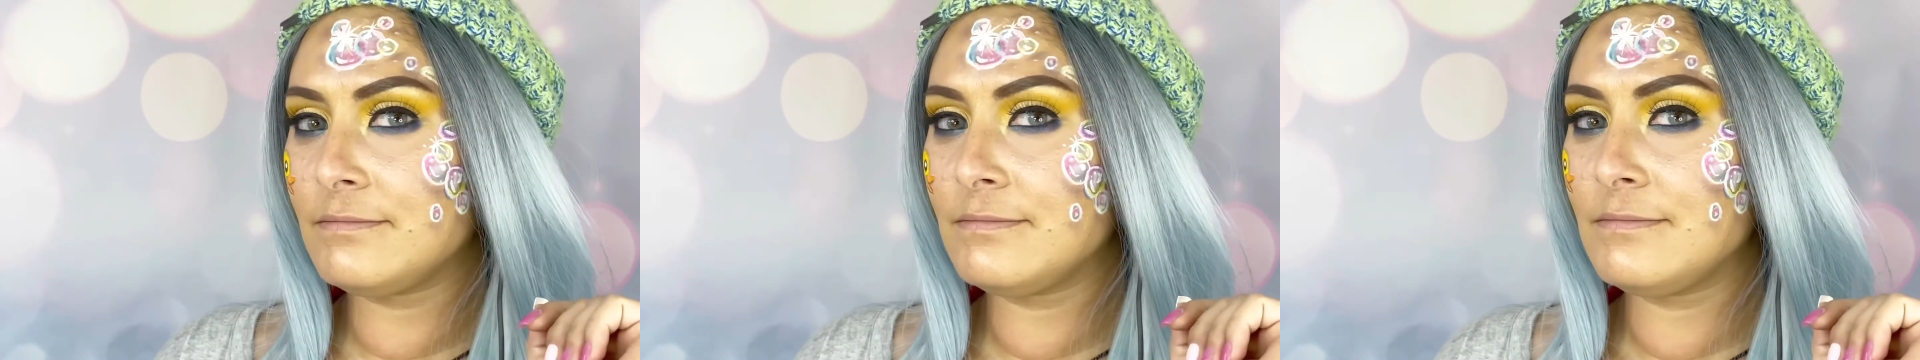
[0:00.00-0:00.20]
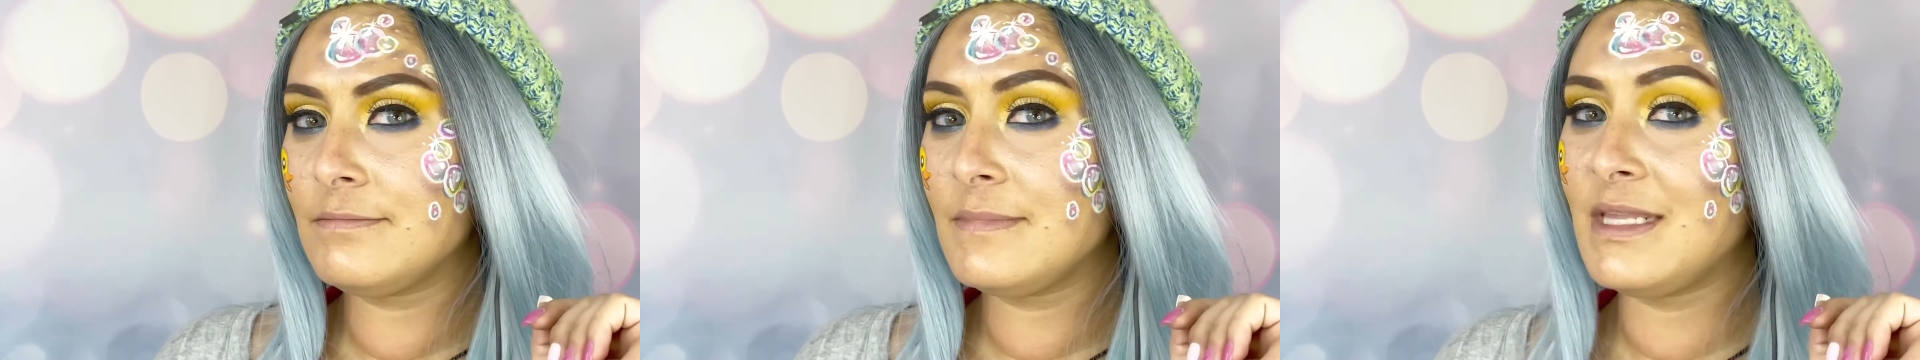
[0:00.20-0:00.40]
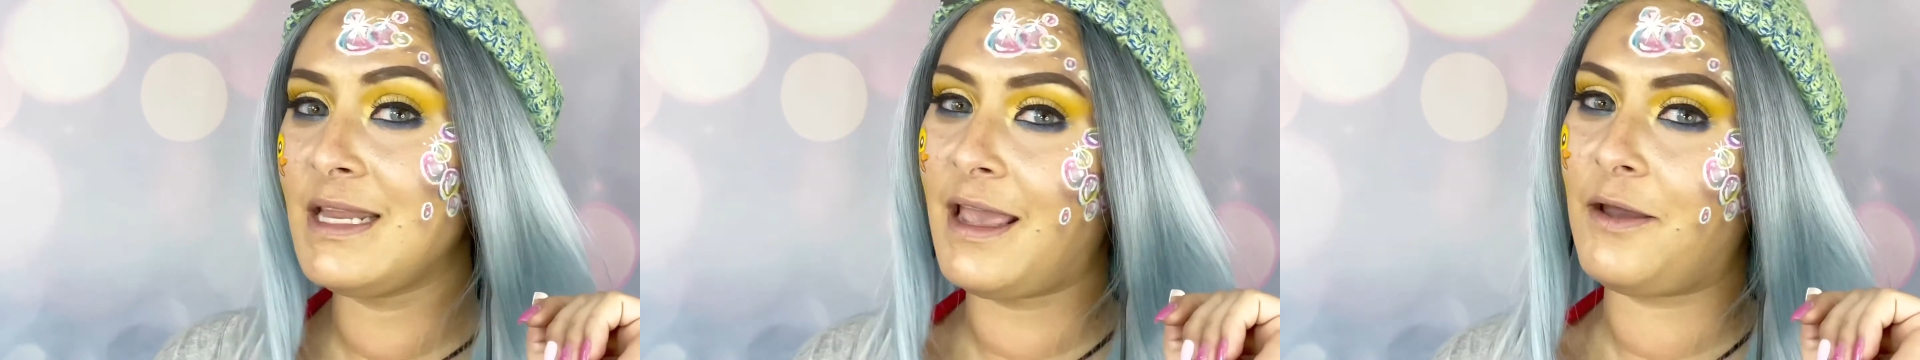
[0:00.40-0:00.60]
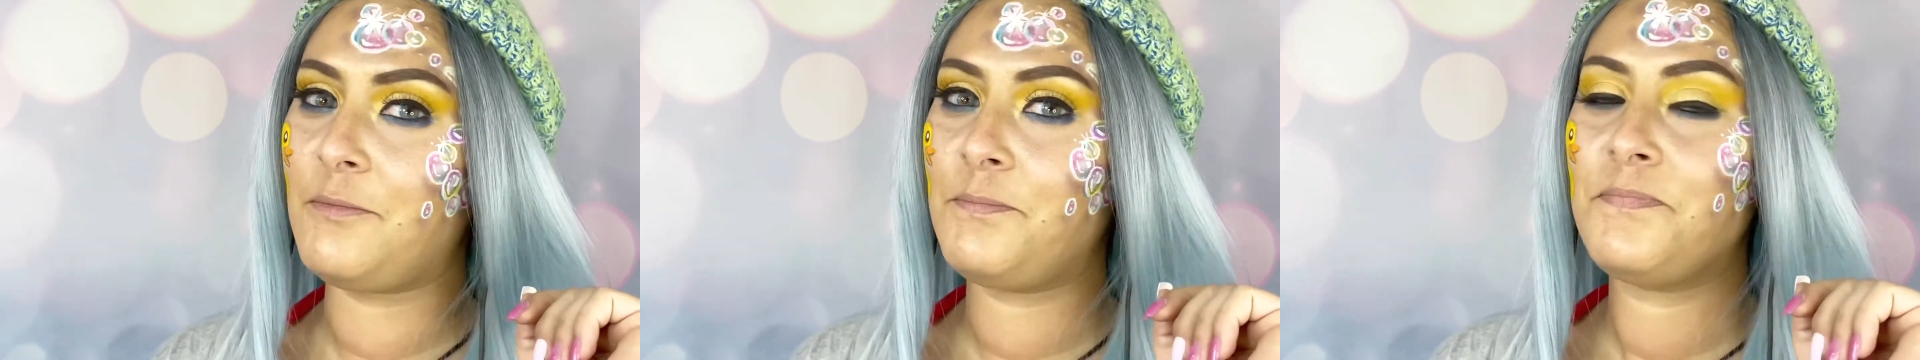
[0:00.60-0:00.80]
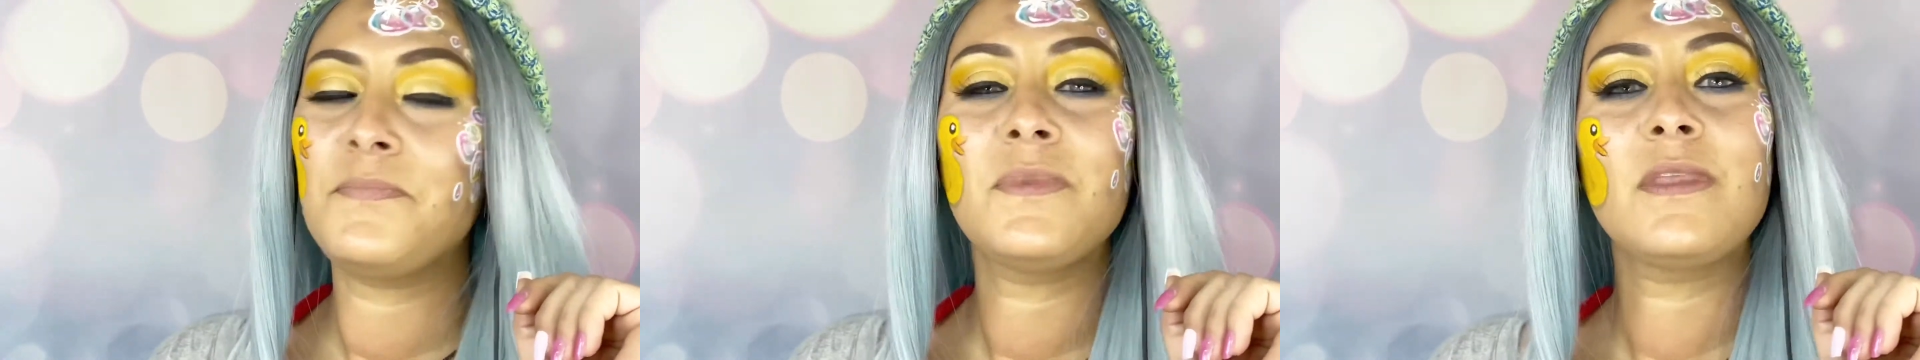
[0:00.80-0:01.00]
Now,
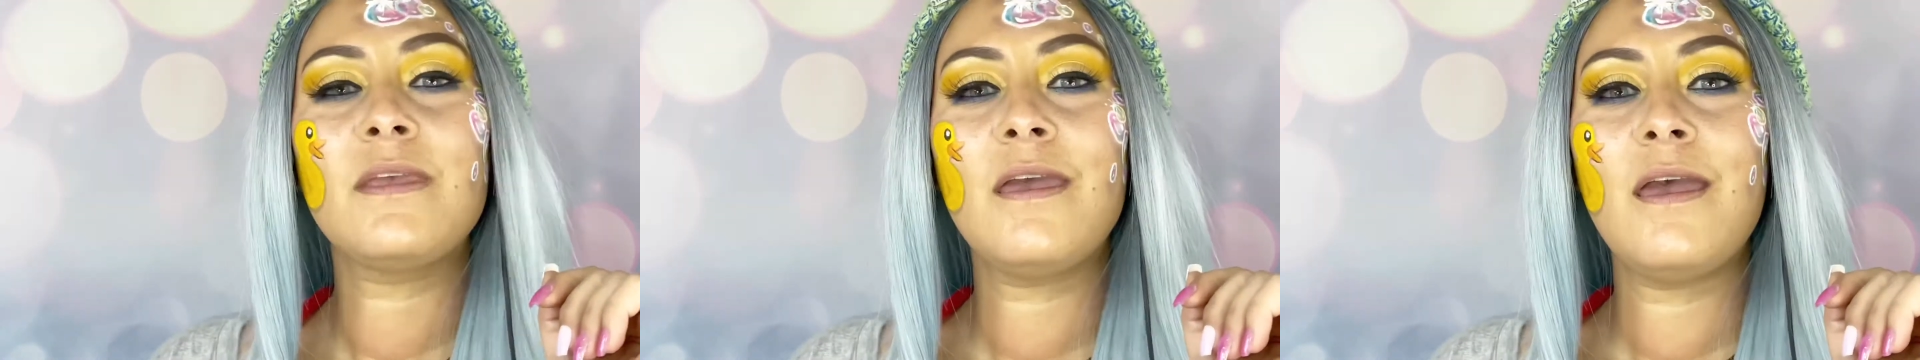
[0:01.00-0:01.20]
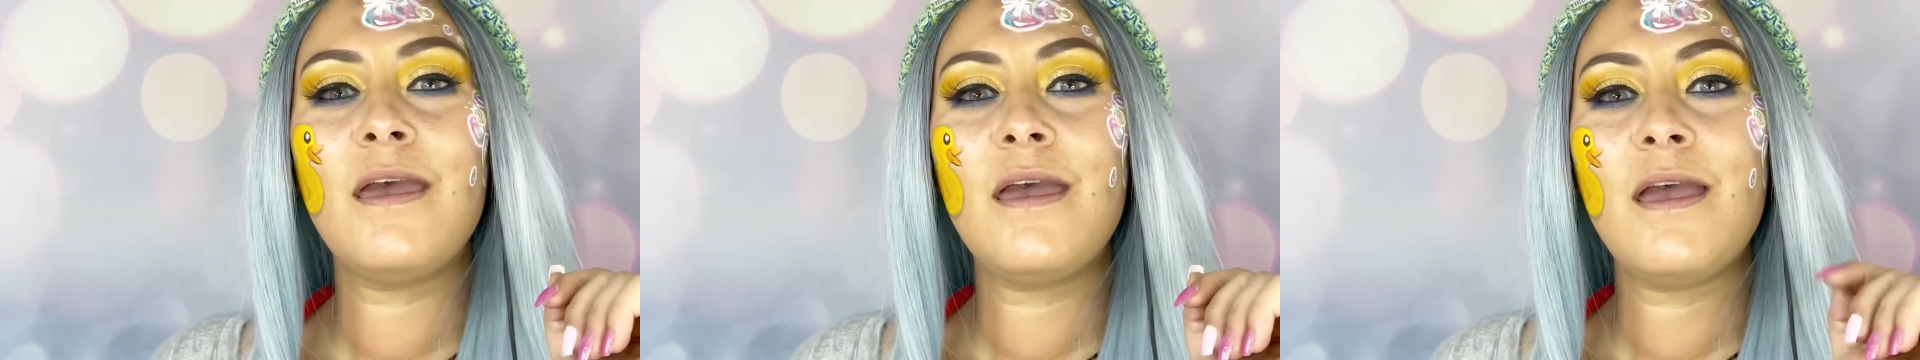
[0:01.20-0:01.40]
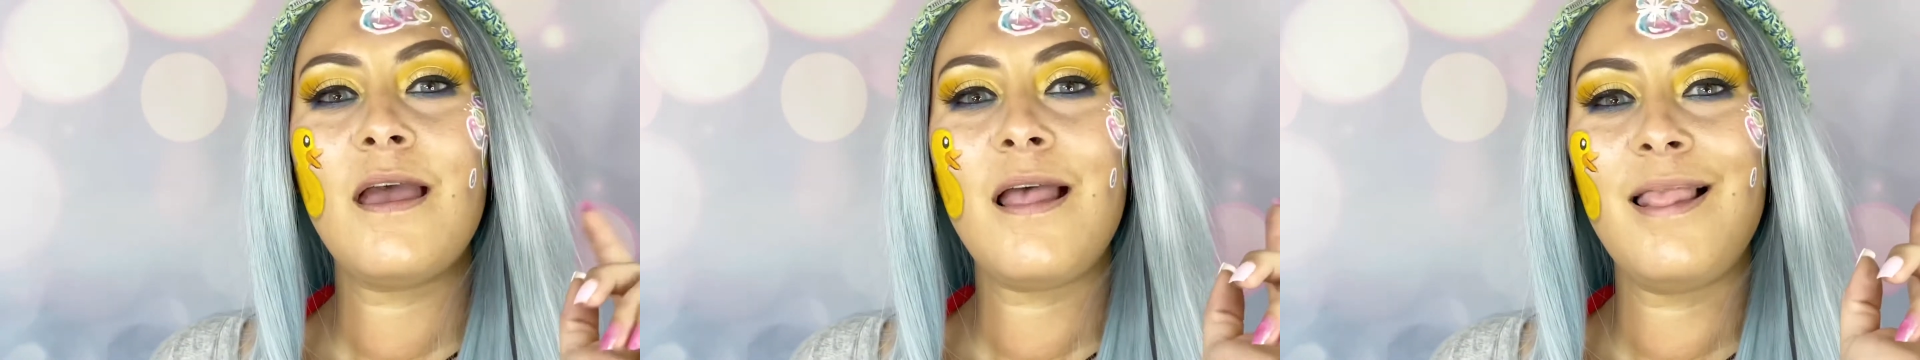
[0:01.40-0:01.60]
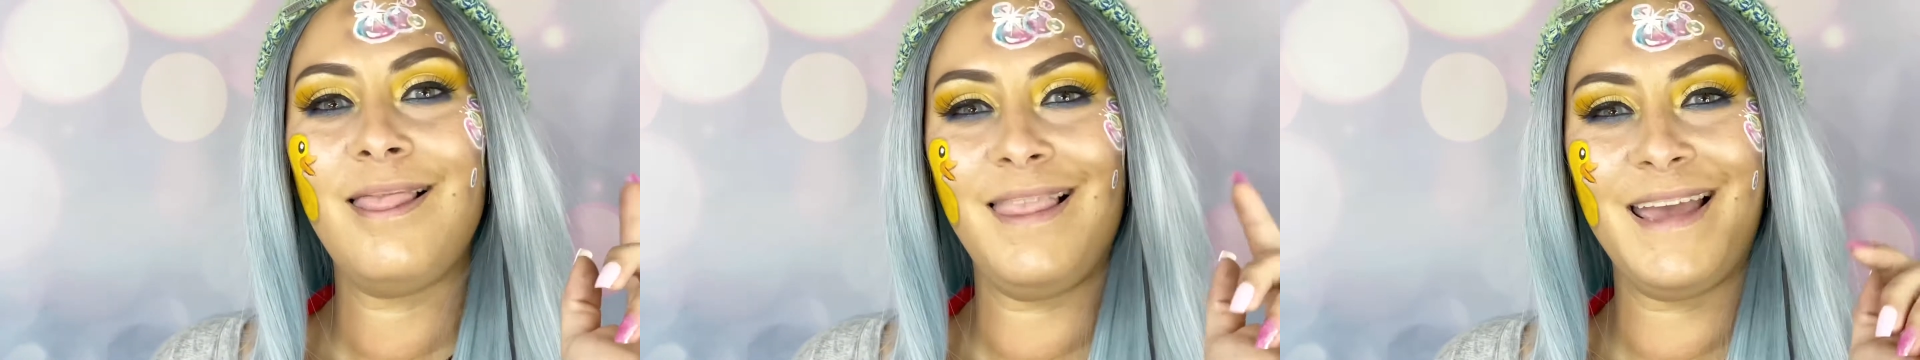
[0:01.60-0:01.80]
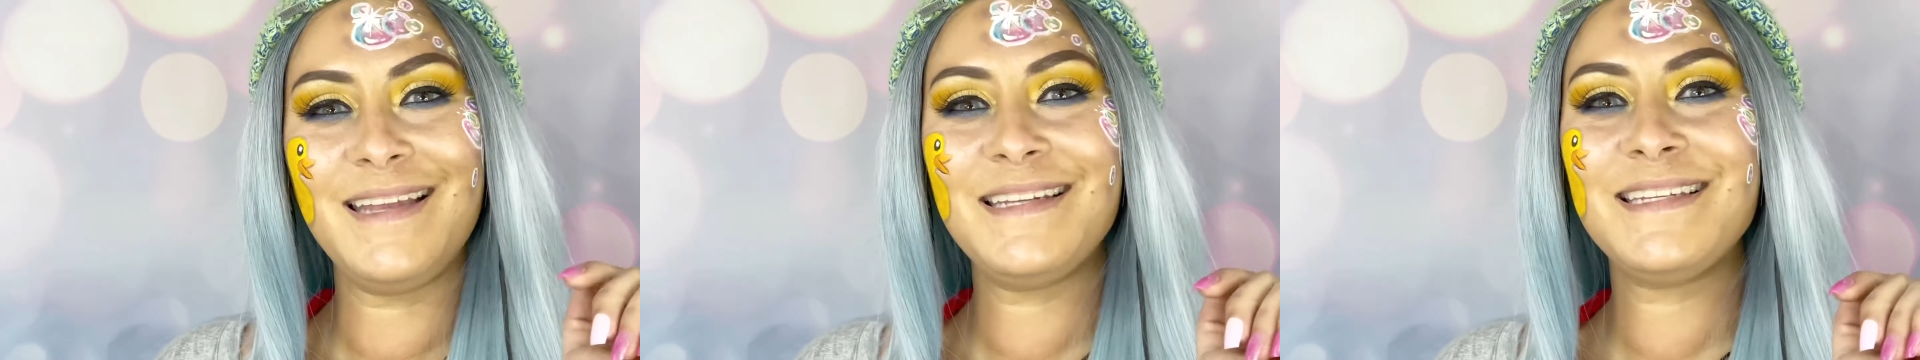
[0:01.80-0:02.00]
let's